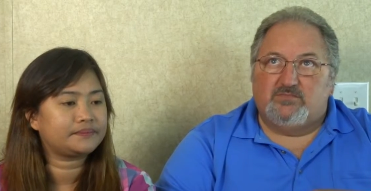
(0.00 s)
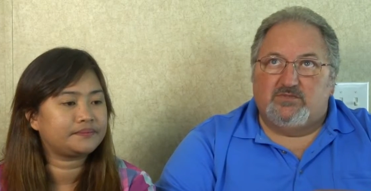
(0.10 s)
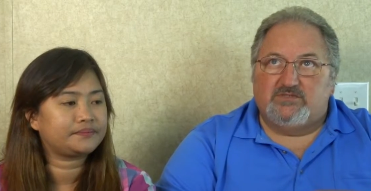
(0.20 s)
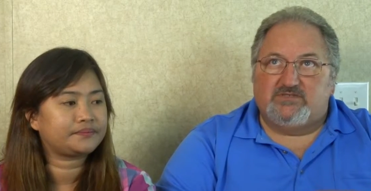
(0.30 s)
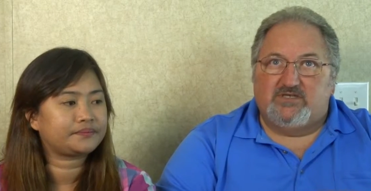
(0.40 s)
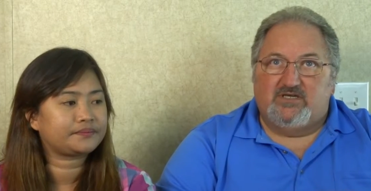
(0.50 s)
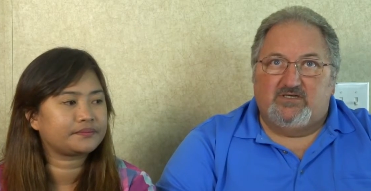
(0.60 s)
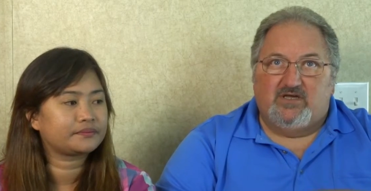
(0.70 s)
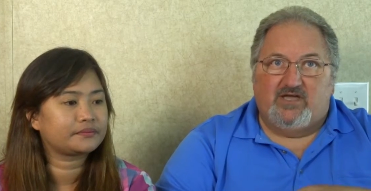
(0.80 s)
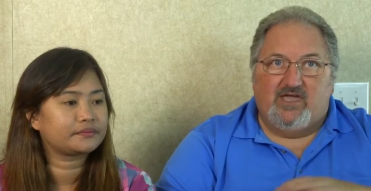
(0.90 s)
Speaker 1: let's see,
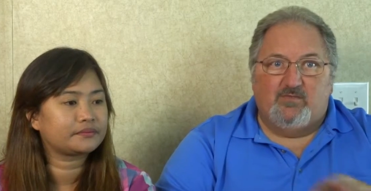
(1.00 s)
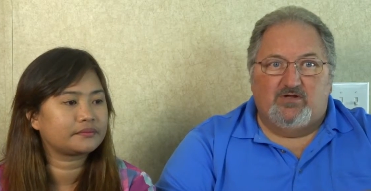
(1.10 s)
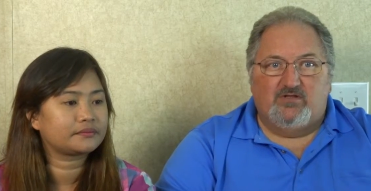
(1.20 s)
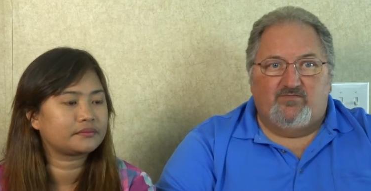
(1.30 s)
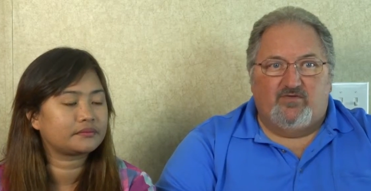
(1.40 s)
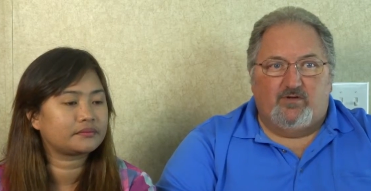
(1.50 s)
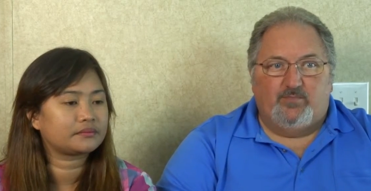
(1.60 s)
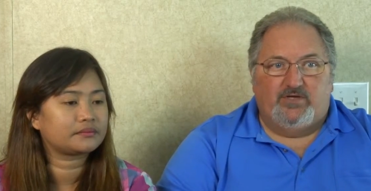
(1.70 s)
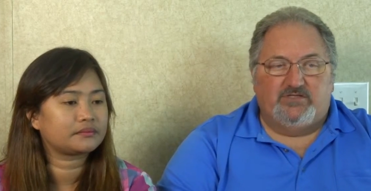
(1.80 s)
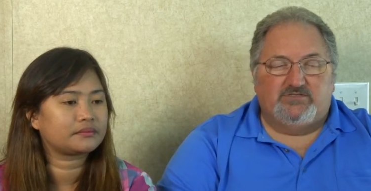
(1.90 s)
I came into the
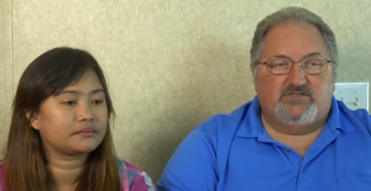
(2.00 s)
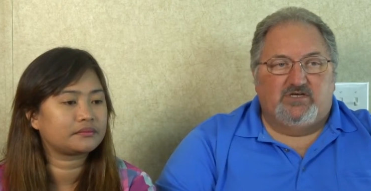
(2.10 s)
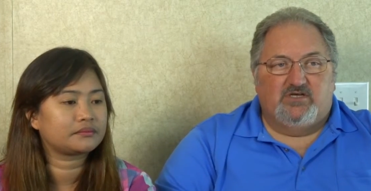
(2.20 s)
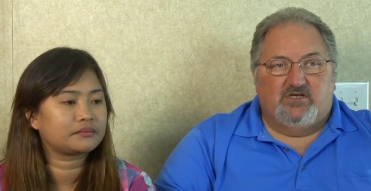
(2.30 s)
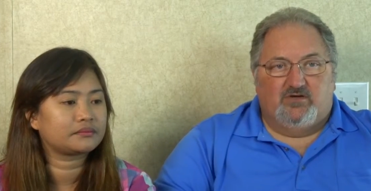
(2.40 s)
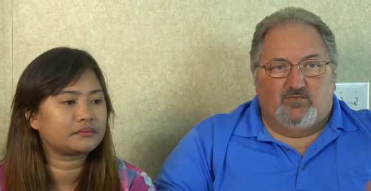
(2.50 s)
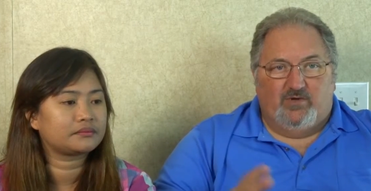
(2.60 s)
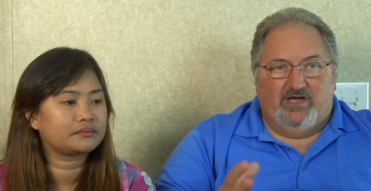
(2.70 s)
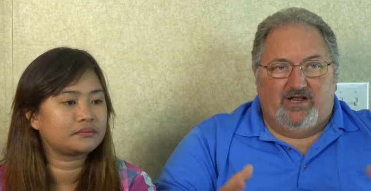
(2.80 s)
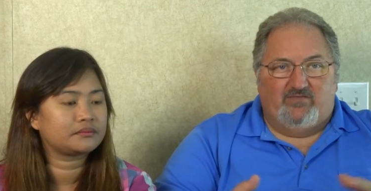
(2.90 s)
Philippines. We
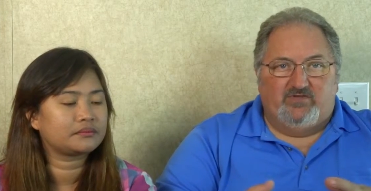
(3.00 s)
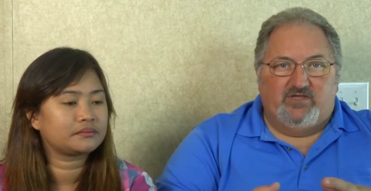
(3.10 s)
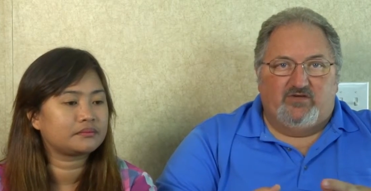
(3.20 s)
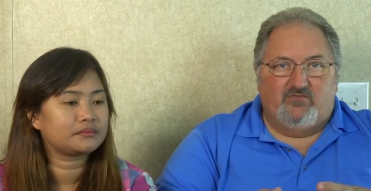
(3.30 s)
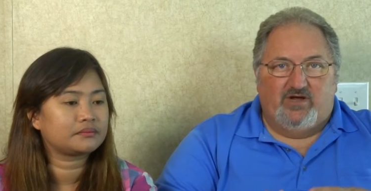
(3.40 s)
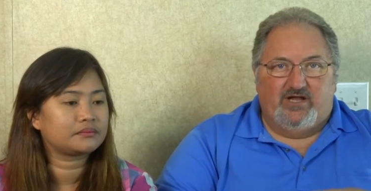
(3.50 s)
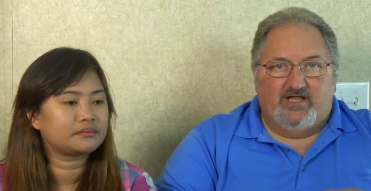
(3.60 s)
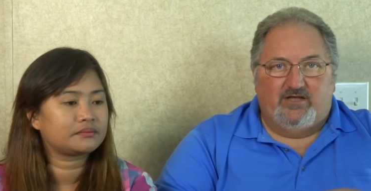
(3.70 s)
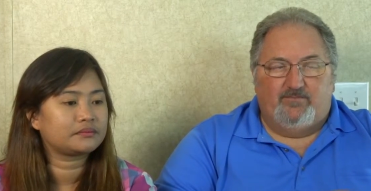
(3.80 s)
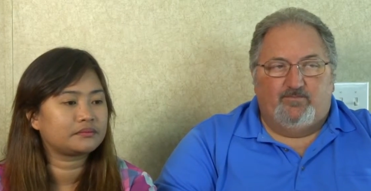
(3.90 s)
got everything
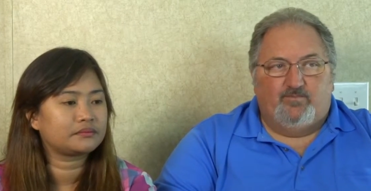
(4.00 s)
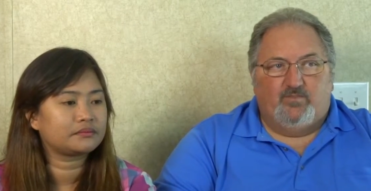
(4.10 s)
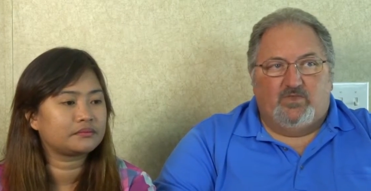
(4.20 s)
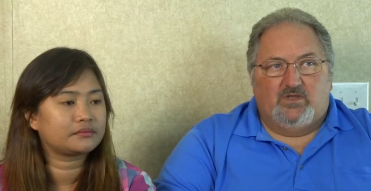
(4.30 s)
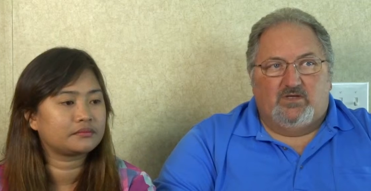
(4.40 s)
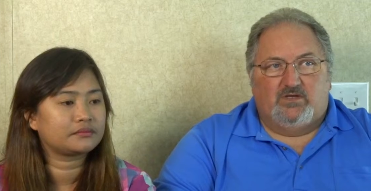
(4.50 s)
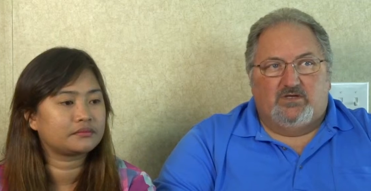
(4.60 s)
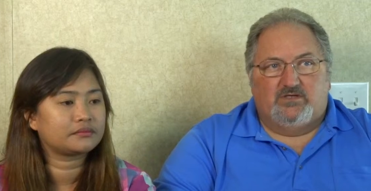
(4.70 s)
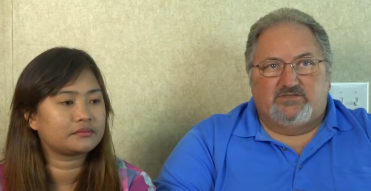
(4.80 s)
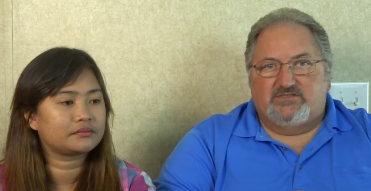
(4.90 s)
ready.
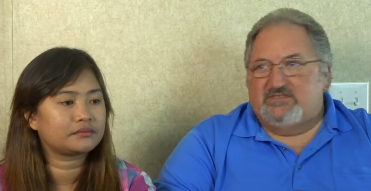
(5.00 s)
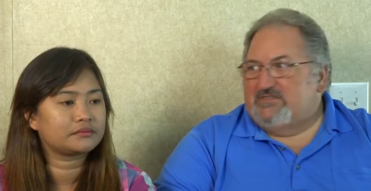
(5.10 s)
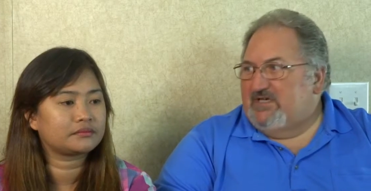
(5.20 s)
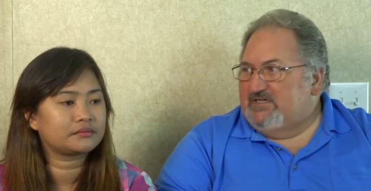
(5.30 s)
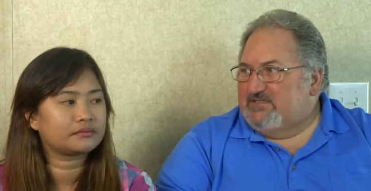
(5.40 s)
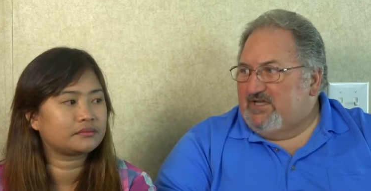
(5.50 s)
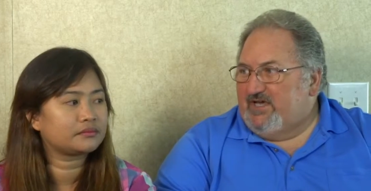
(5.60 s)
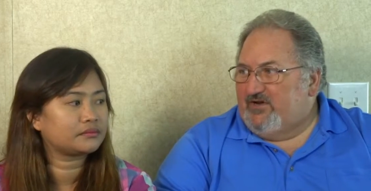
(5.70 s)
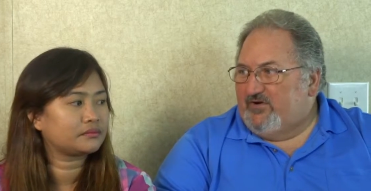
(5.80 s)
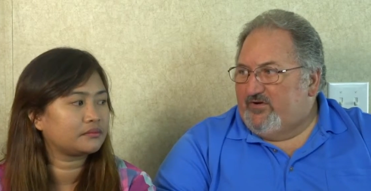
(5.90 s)
Uh, six days
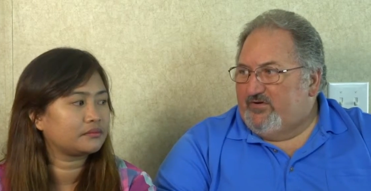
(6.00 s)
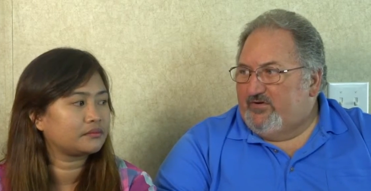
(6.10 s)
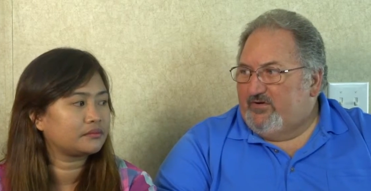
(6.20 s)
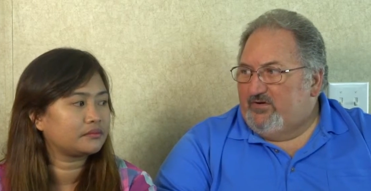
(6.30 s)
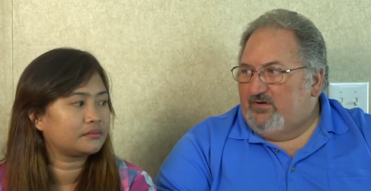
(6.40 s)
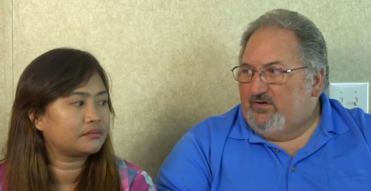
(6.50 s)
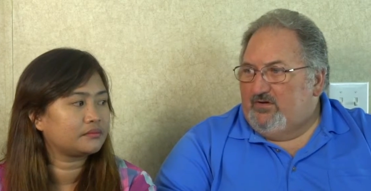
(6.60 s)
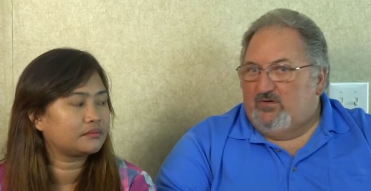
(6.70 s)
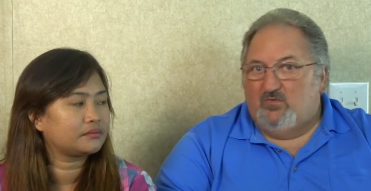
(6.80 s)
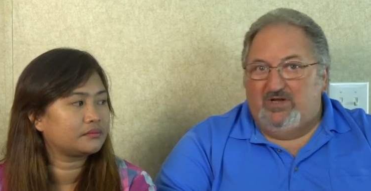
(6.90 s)
later,
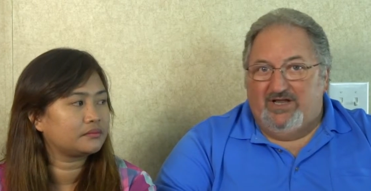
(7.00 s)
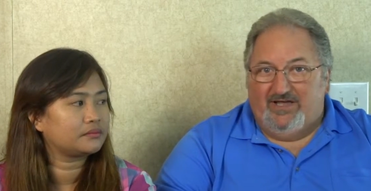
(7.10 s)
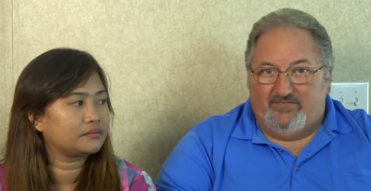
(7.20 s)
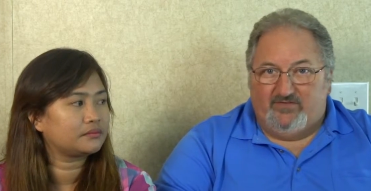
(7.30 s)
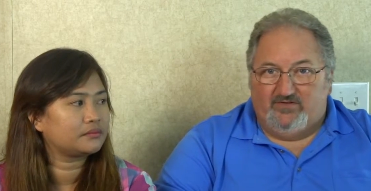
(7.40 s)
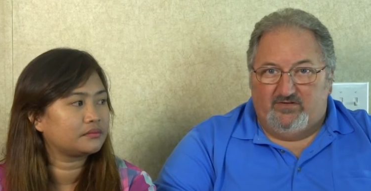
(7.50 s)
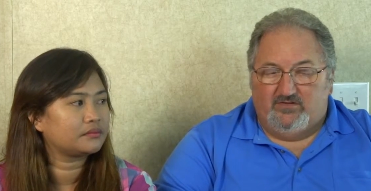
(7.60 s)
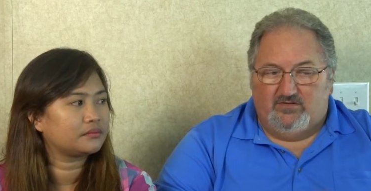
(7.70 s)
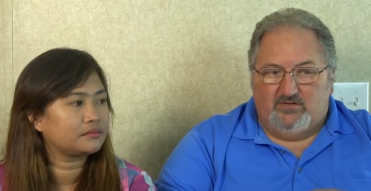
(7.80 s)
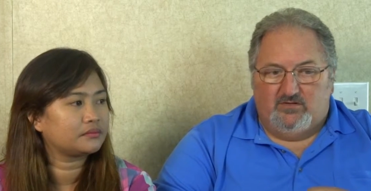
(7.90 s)
we left.
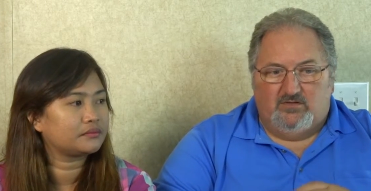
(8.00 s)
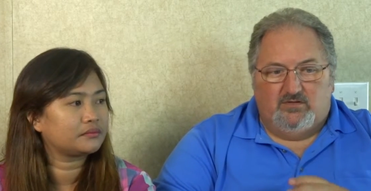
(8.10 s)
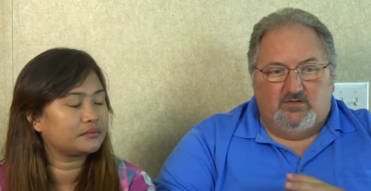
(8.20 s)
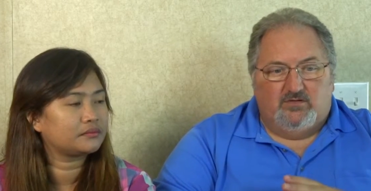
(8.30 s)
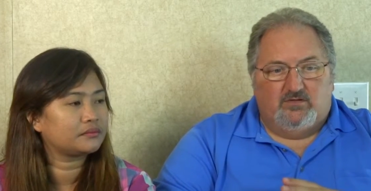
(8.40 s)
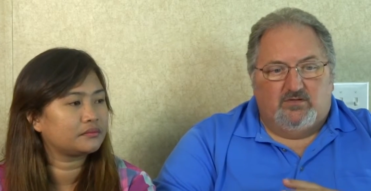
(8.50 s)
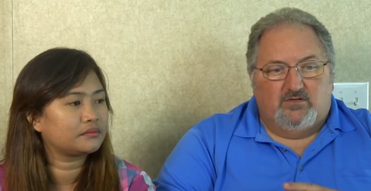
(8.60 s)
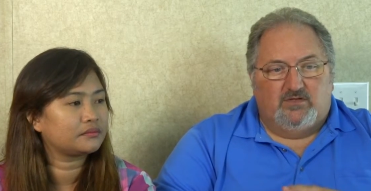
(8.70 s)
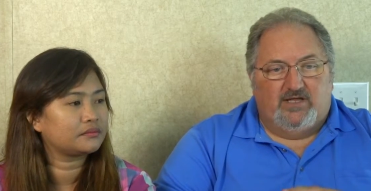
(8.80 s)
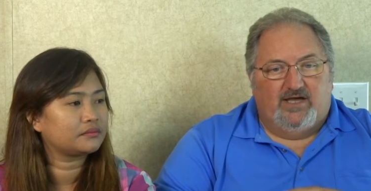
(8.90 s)

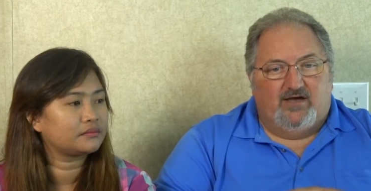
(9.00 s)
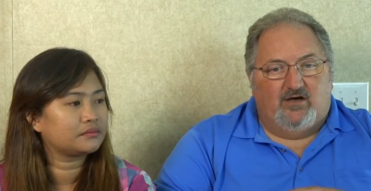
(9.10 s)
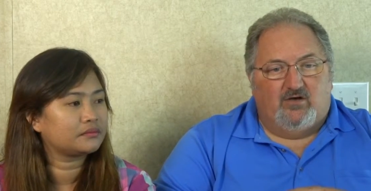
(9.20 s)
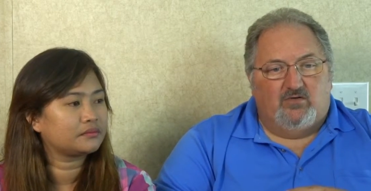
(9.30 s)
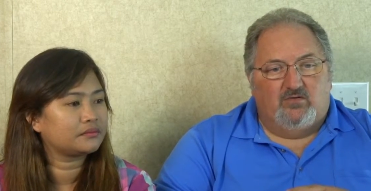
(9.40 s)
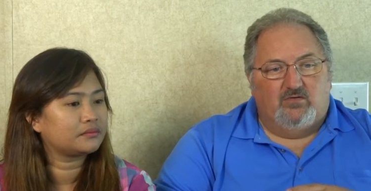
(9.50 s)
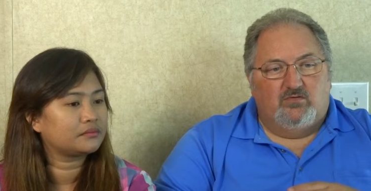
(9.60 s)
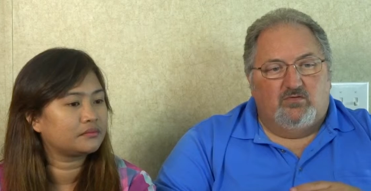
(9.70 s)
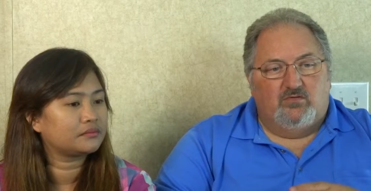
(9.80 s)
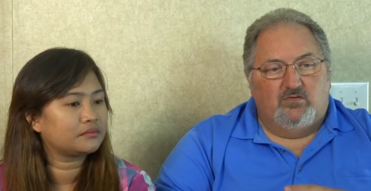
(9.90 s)
Now,
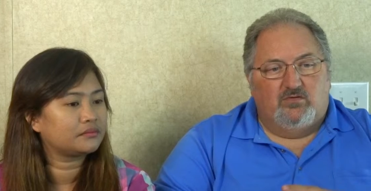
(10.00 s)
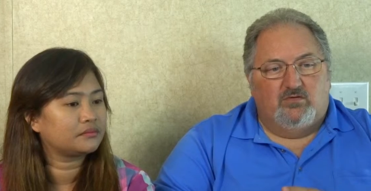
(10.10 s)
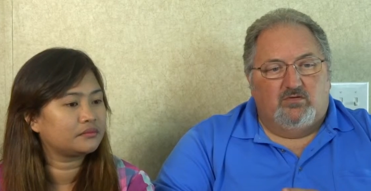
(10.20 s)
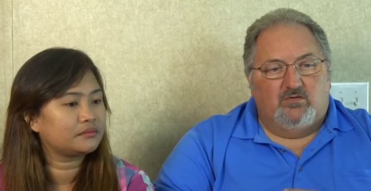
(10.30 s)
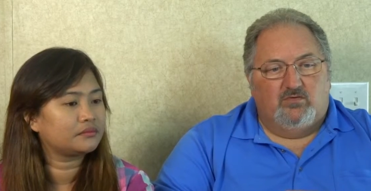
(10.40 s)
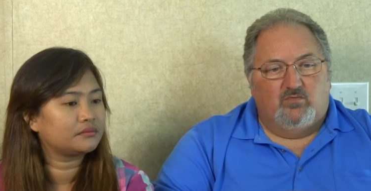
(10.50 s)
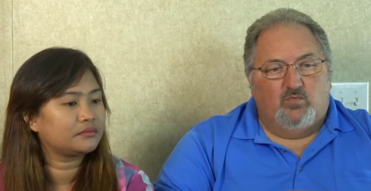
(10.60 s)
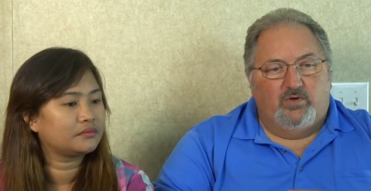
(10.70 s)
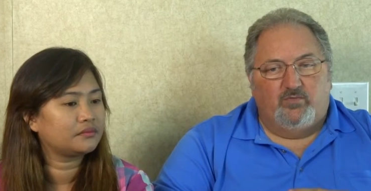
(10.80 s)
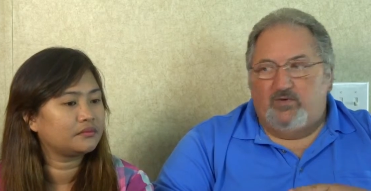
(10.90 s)

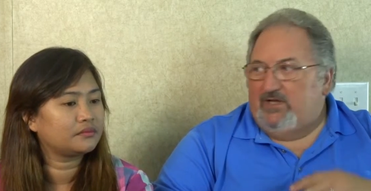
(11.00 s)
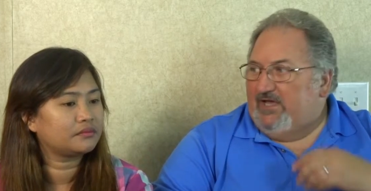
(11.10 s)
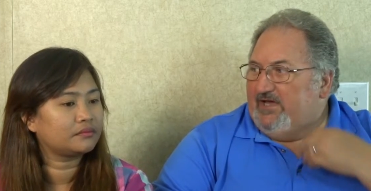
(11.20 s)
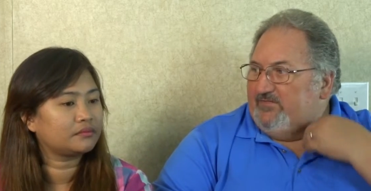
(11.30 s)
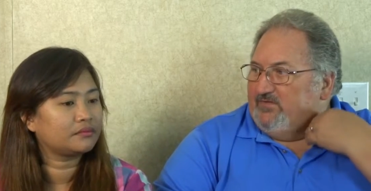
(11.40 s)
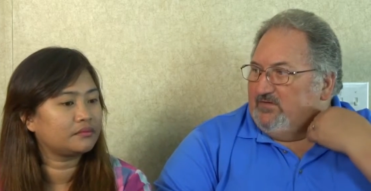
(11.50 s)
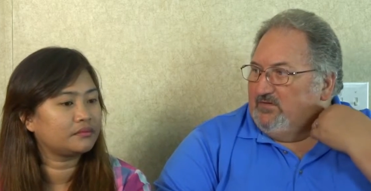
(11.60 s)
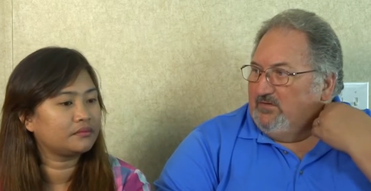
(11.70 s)
when we left,